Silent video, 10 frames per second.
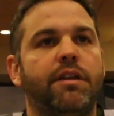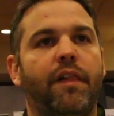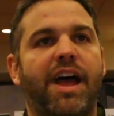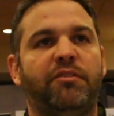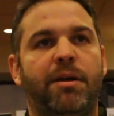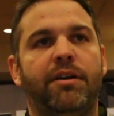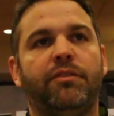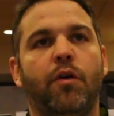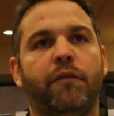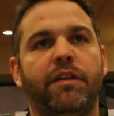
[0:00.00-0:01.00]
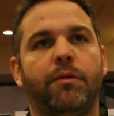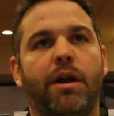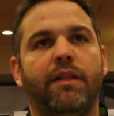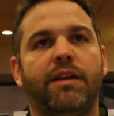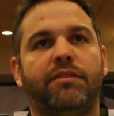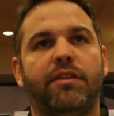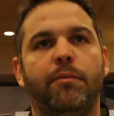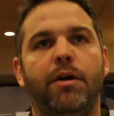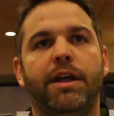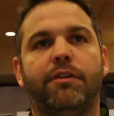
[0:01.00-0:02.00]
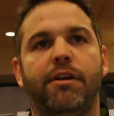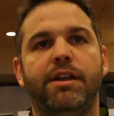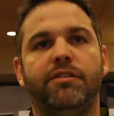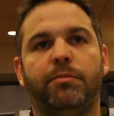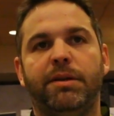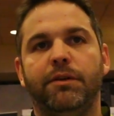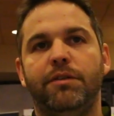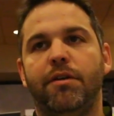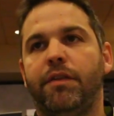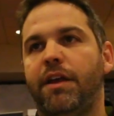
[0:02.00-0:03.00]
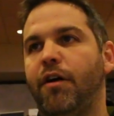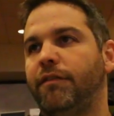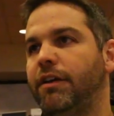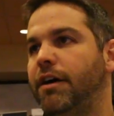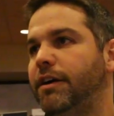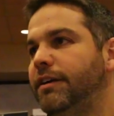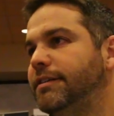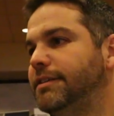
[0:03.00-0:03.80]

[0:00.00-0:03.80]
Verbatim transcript: to the last pair, so hopefully the right lane's the same way. Craig just peeled urethane off the gutter.